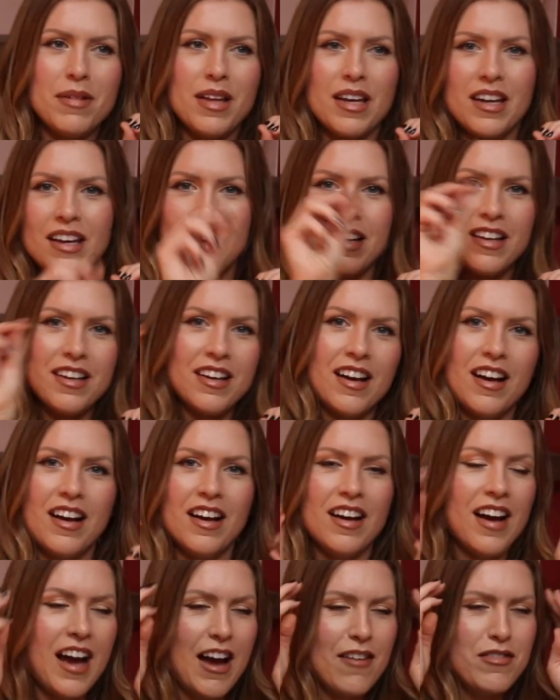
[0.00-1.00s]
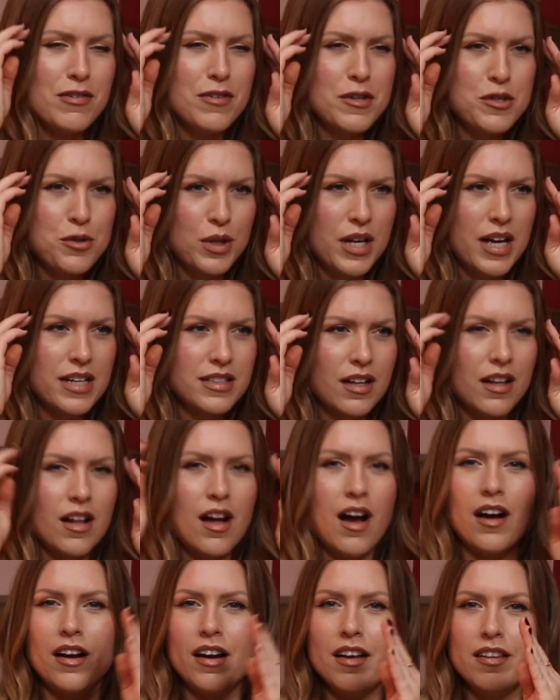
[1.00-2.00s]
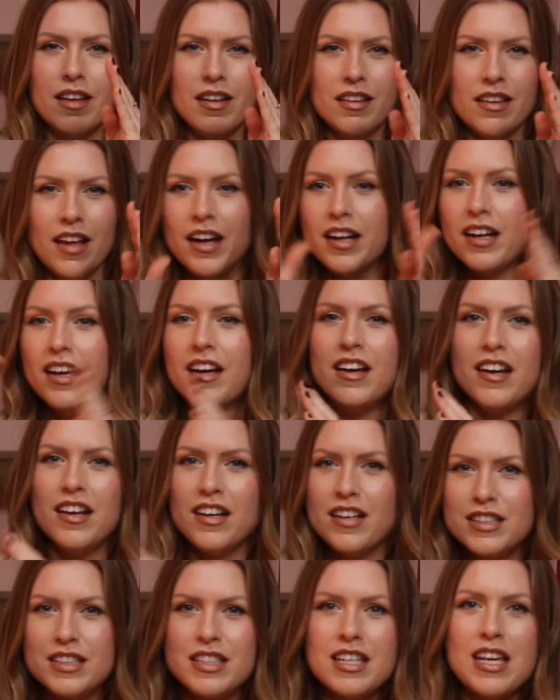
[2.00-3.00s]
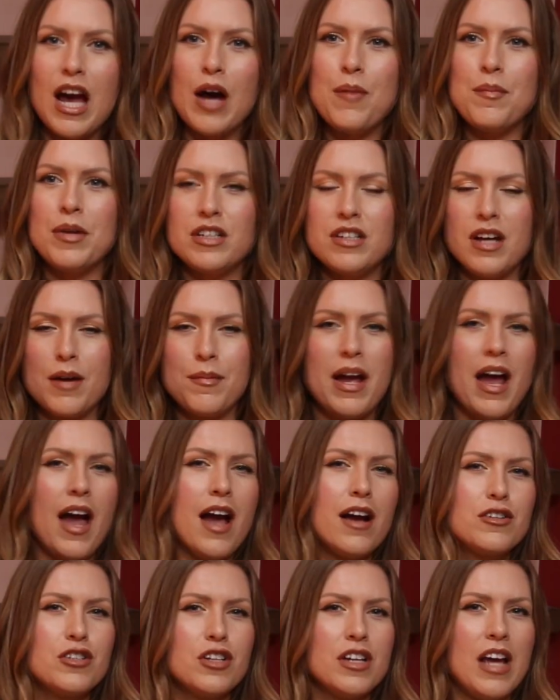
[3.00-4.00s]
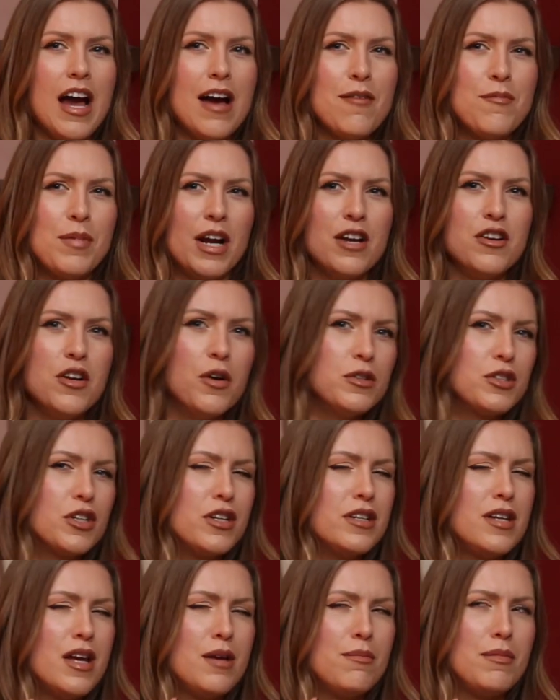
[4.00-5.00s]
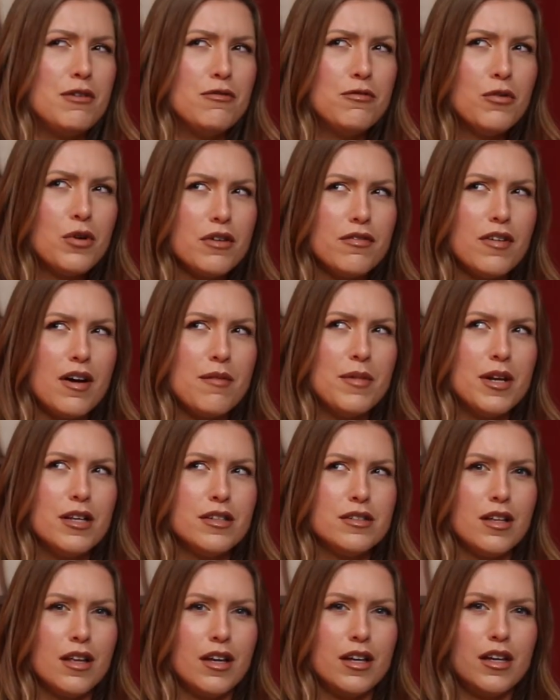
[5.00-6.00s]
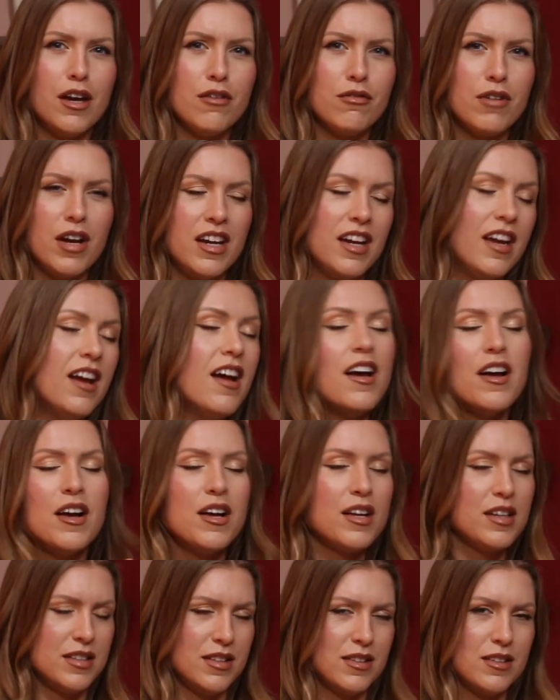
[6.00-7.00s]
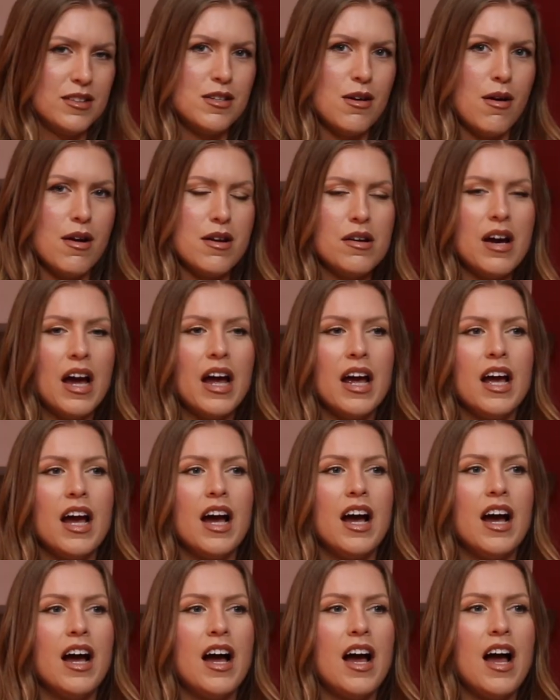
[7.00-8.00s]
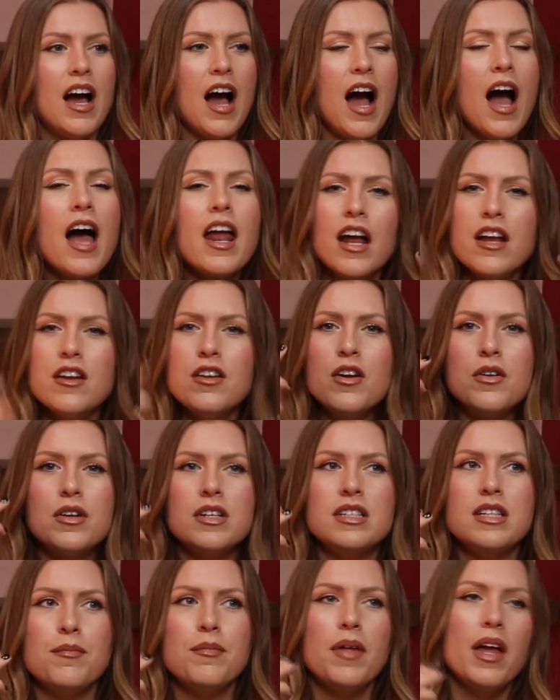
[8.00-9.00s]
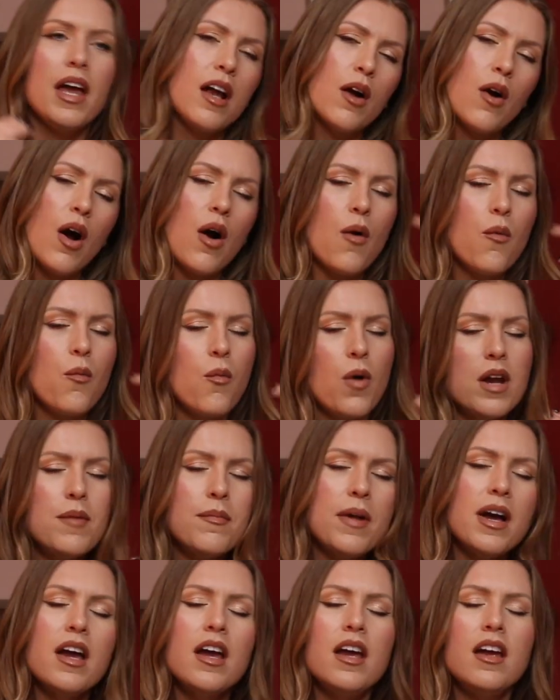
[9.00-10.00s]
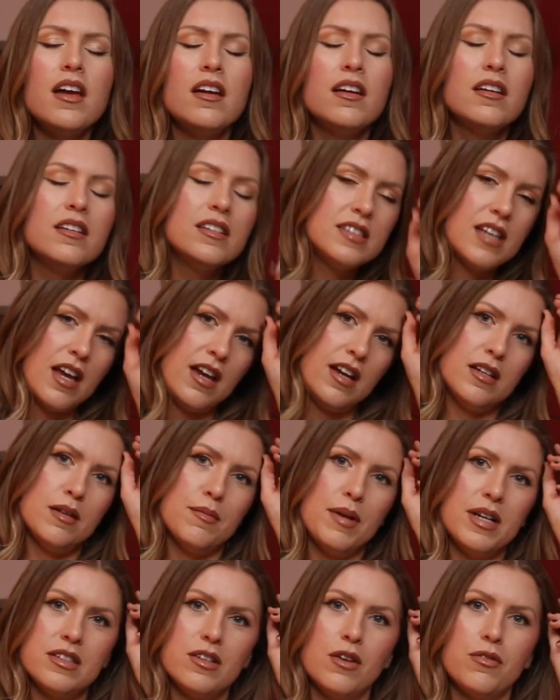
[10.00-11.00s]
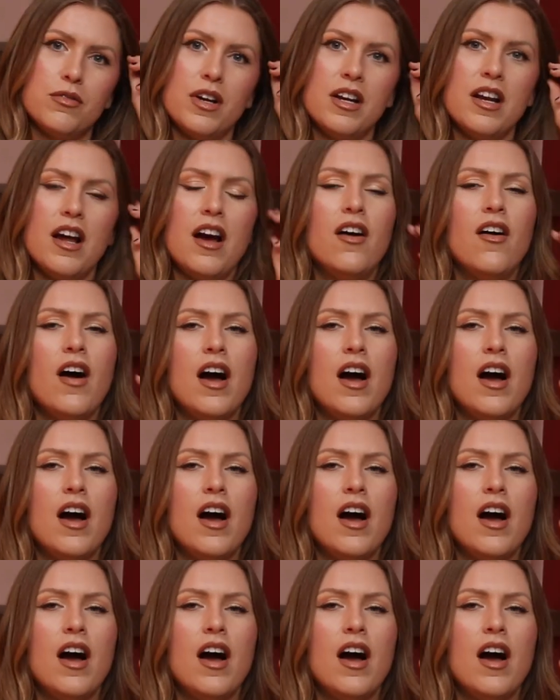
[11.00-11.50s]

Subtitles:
I have to visualize a clock and then see how much time I actually have, but I know it's going to take me 45 minutes to get ready. So anyway, and I noticed I'm what am I saying to myself right now?